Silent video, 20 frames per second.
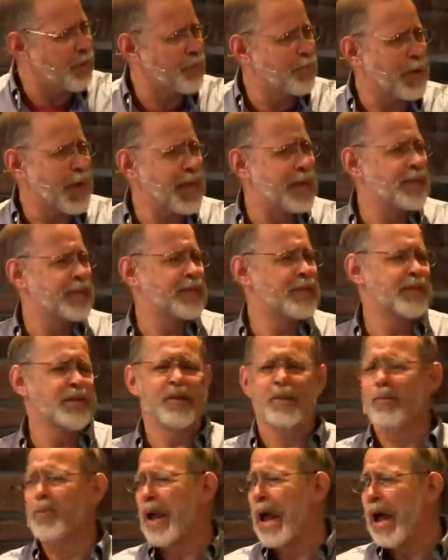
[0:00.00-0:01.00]
our minds
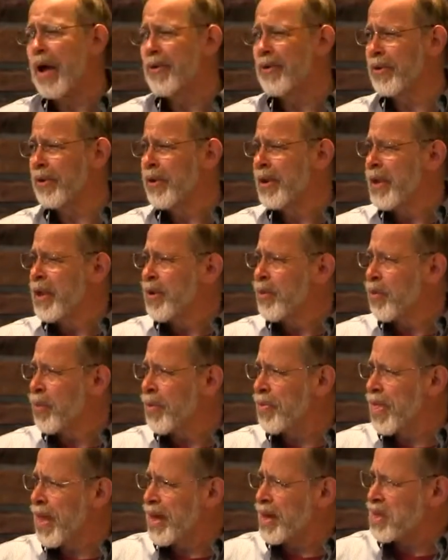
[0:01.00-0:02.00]
around
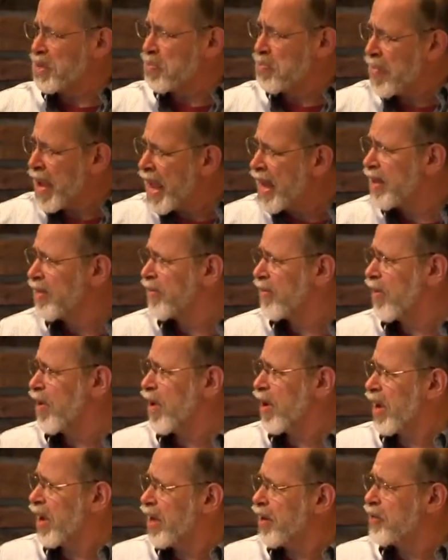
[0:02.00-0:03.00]
what that has meant for
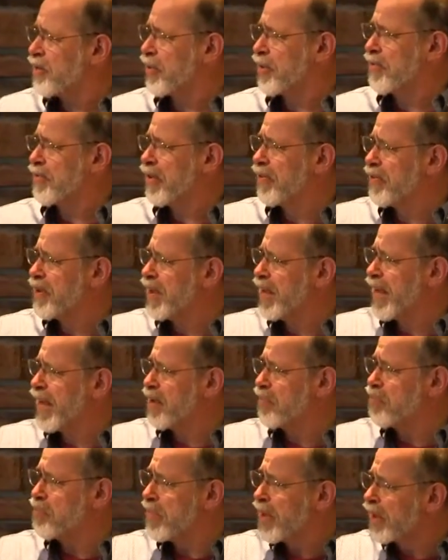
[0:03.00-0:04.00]
our country?
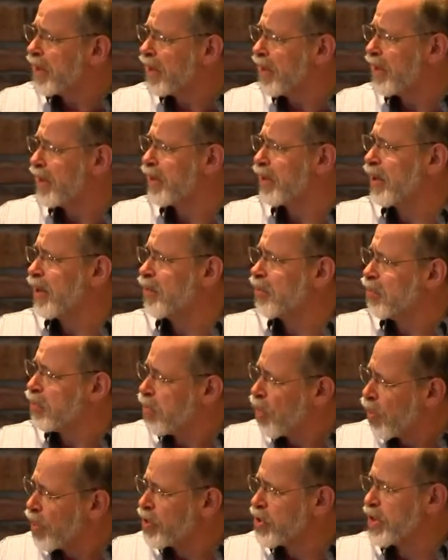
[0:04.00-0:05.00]
58 million
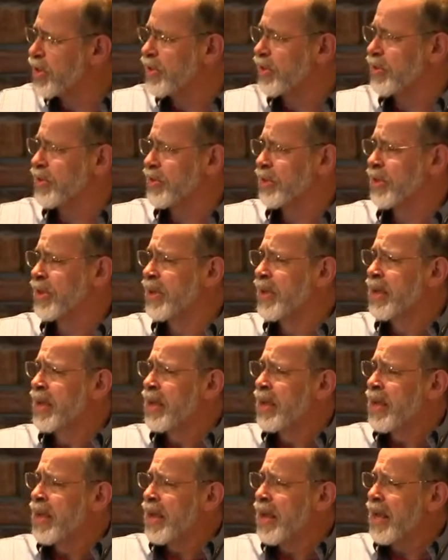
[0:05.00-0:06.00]
abortions.
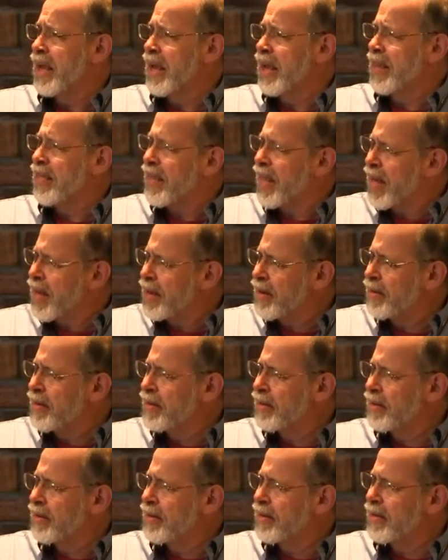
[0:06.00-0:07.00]
And then
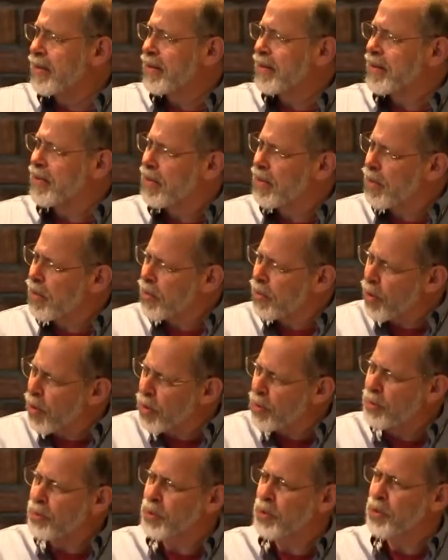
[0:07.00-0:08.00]

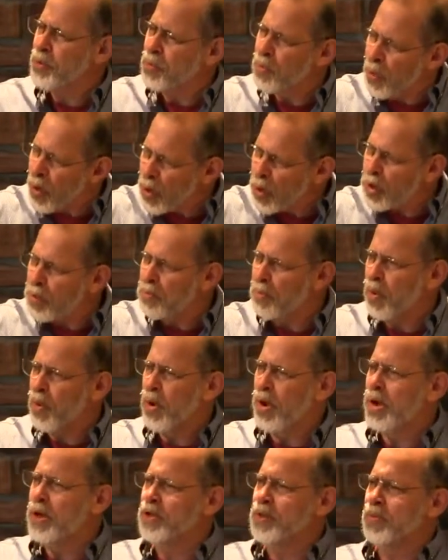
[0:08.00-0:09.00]
those who weren't
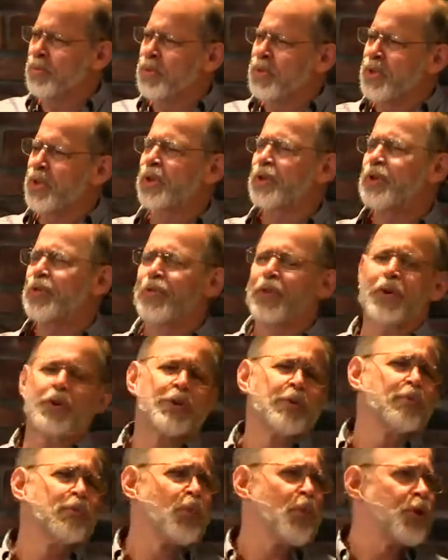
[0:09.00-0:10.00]
born as a result of
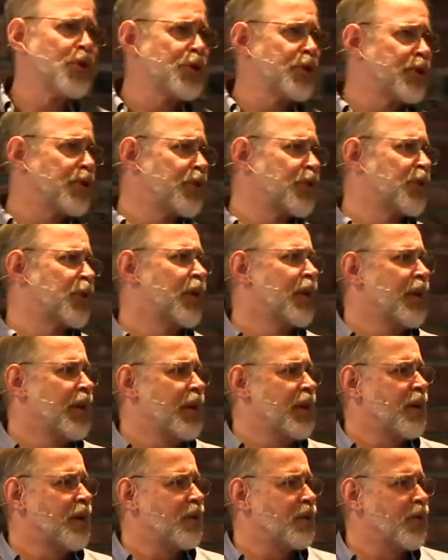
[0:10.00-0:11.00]
those abortions,
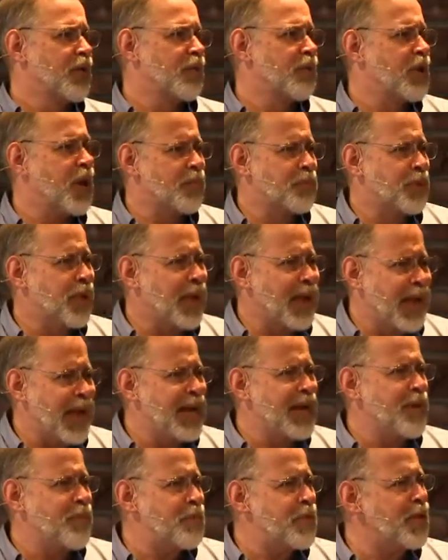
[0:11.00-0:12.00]
you're up to
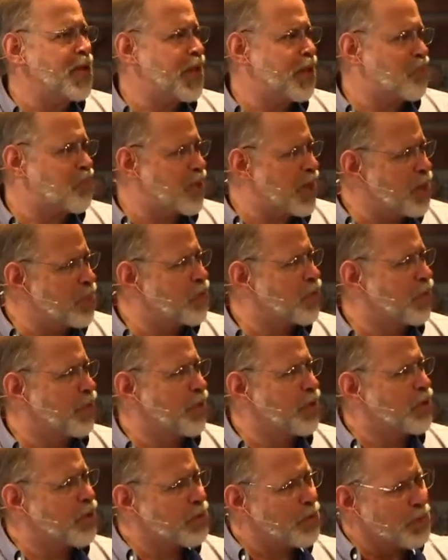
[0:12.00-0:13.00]
80 million people
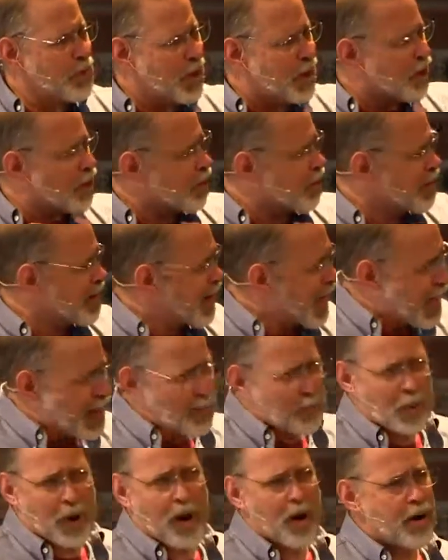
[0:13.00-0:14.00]
who are not
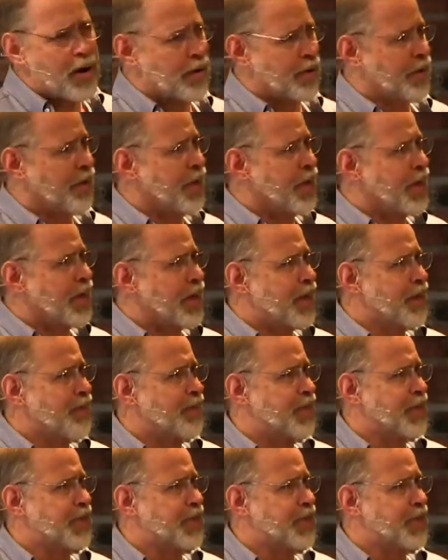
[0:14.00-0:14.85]
a part of